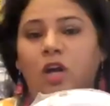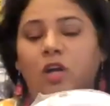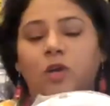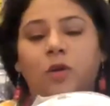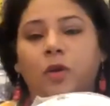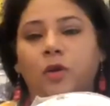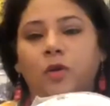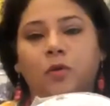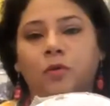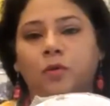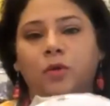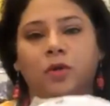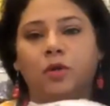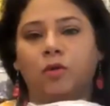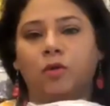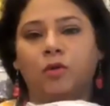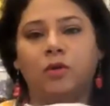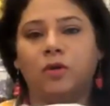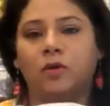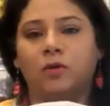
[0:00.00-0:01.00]
going to,
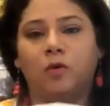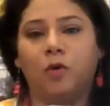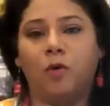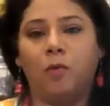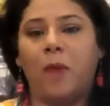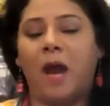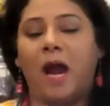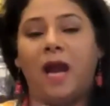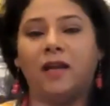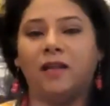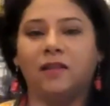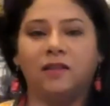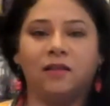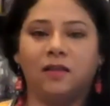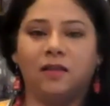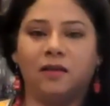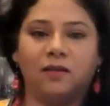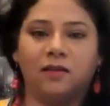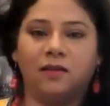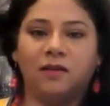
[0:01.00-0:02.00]
go bad in
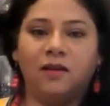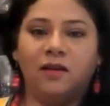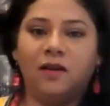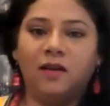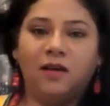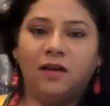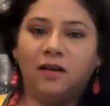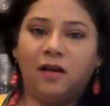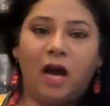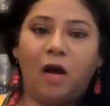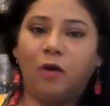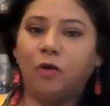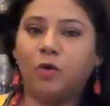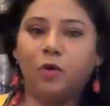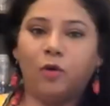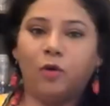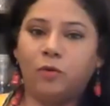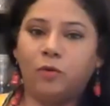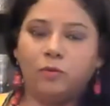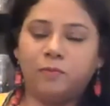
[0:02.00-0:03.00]
the
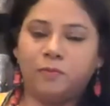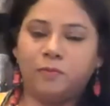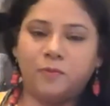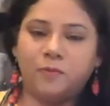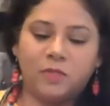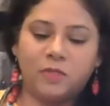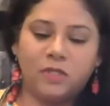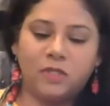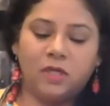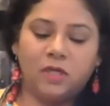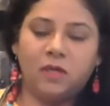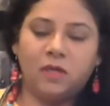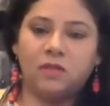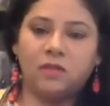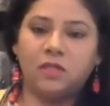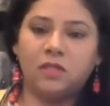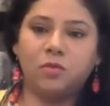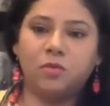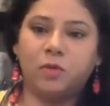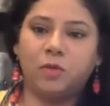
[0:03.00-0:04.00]
outdoor
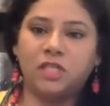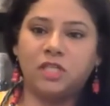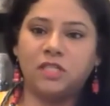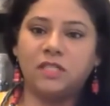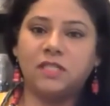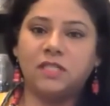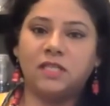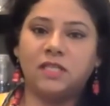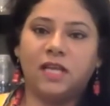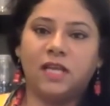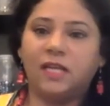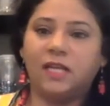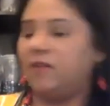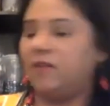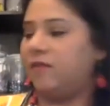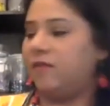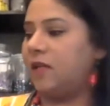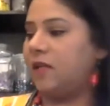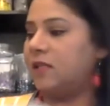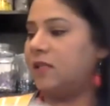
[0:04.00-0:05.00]
situations in any
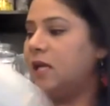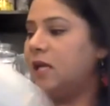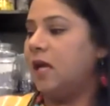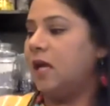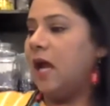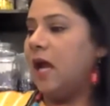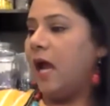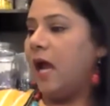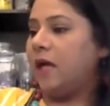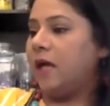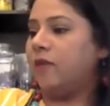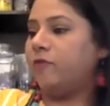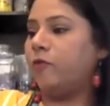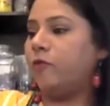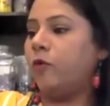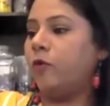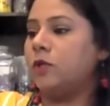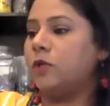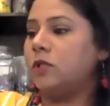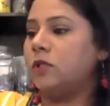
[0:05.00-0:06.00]
ways. And of
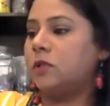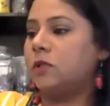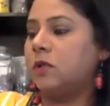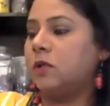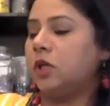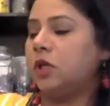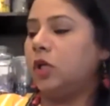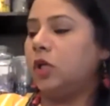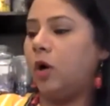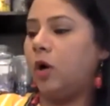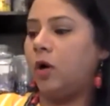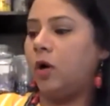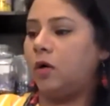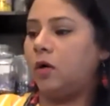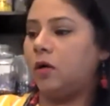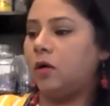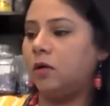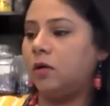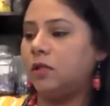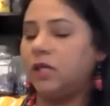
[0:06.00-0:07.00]
course your
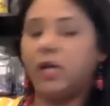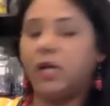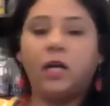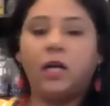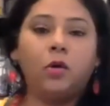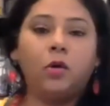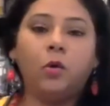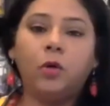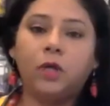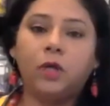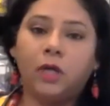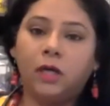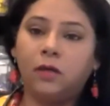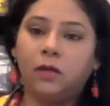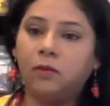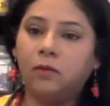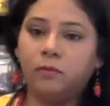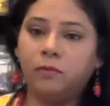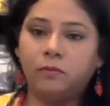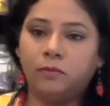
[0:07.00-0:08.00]
terracotta
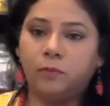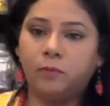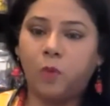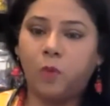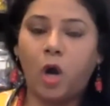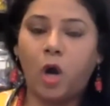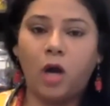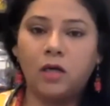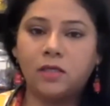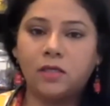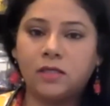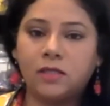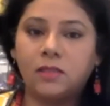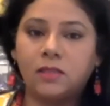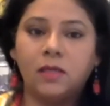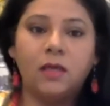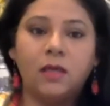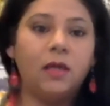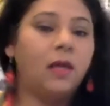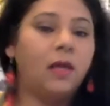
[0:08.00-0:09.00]
pots.
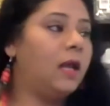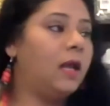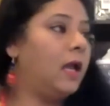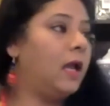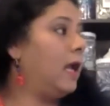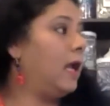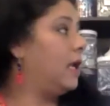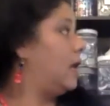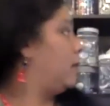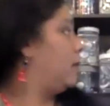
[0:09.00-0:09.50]
And I'm